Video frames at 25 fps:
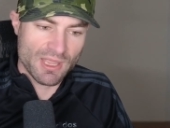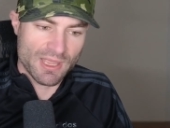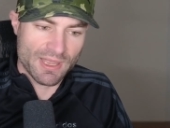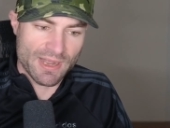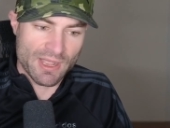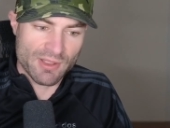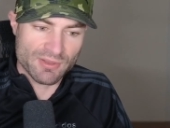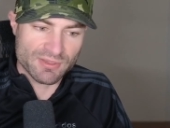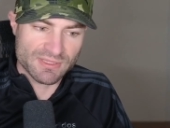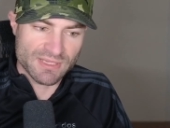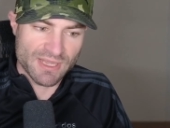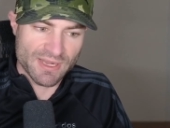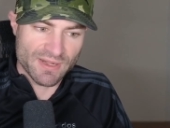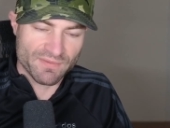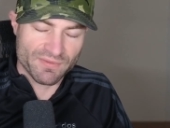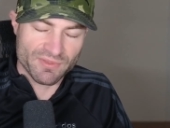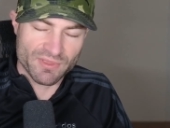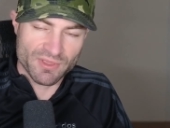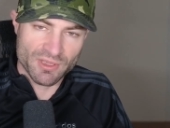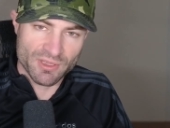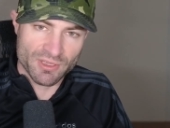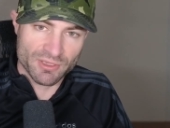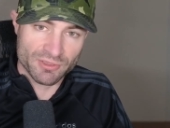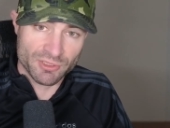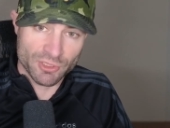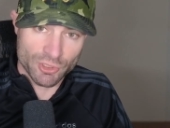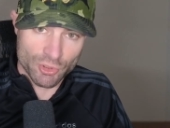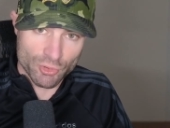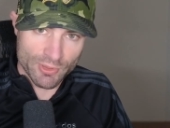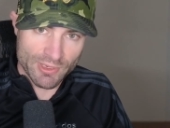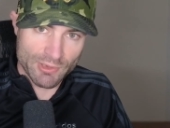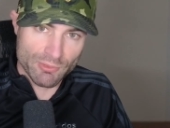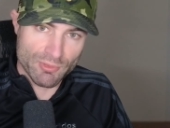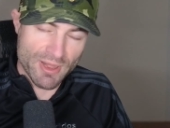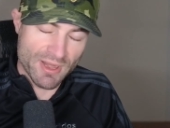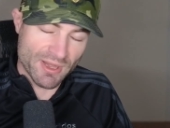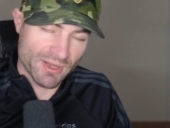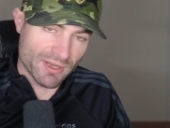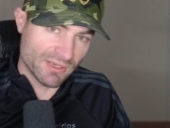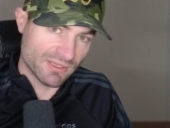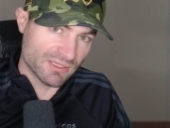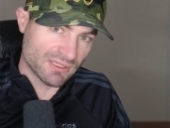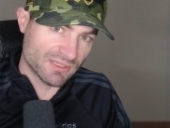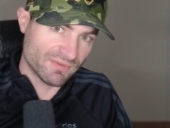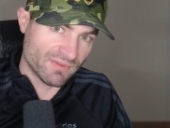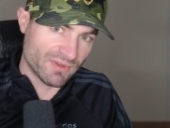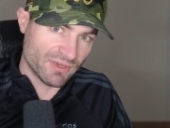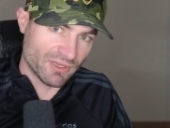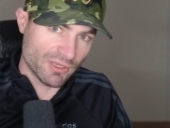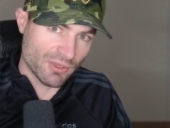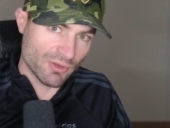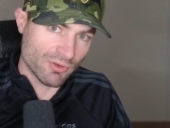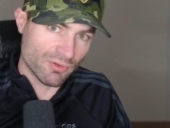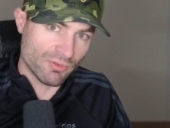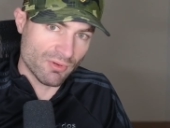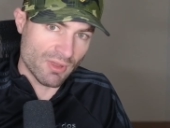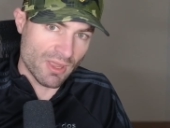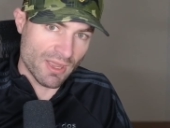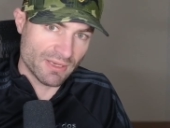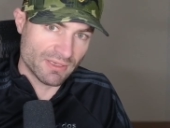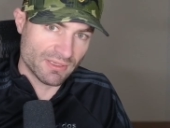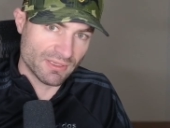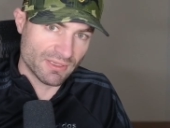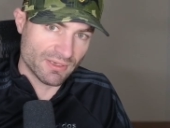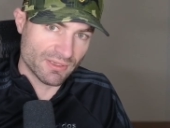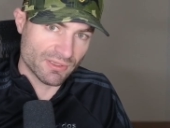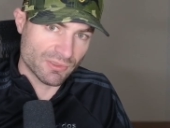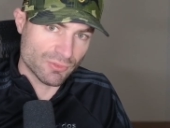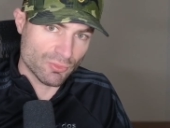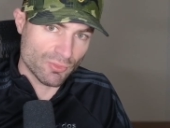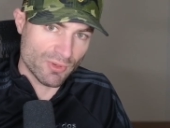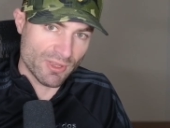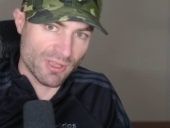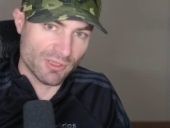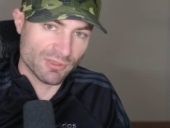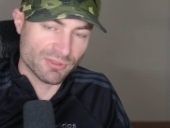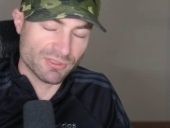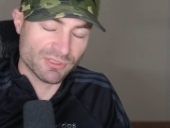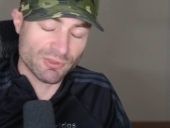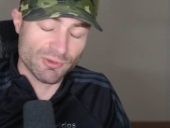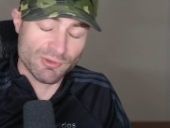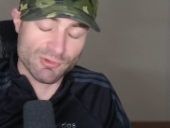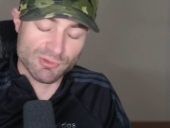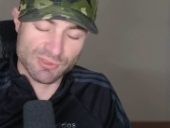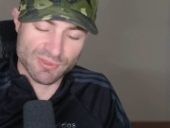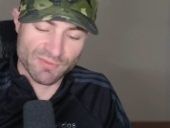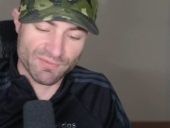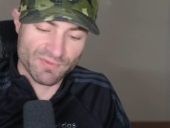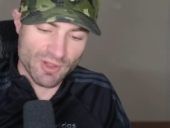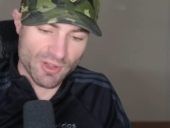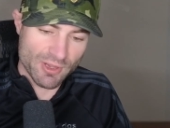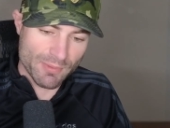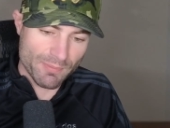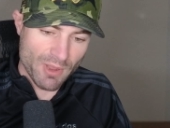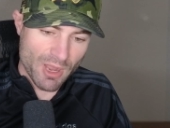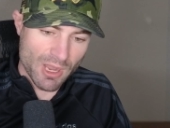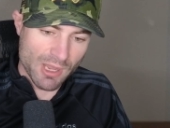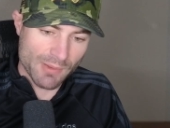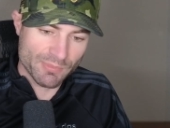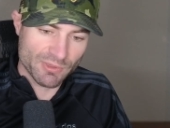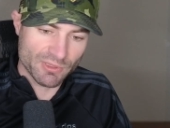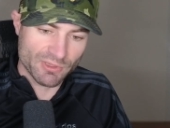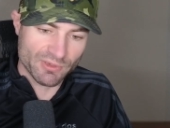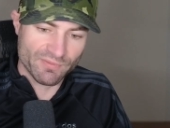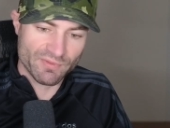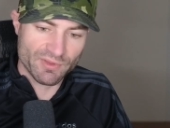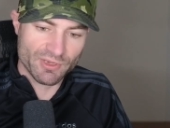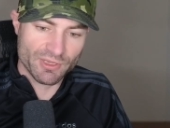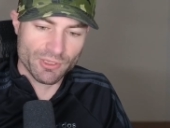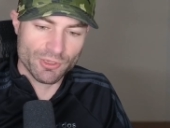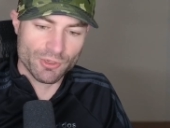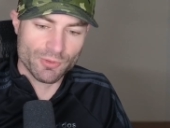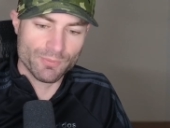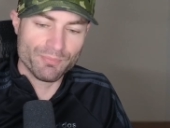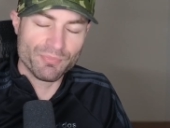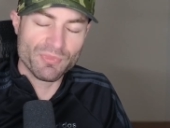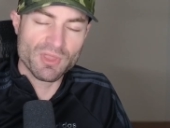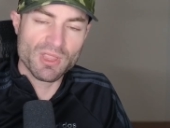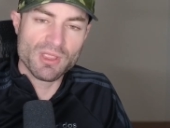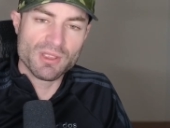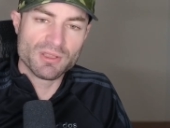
and outside of the degree rankings video I did as well. So it was a very popular video.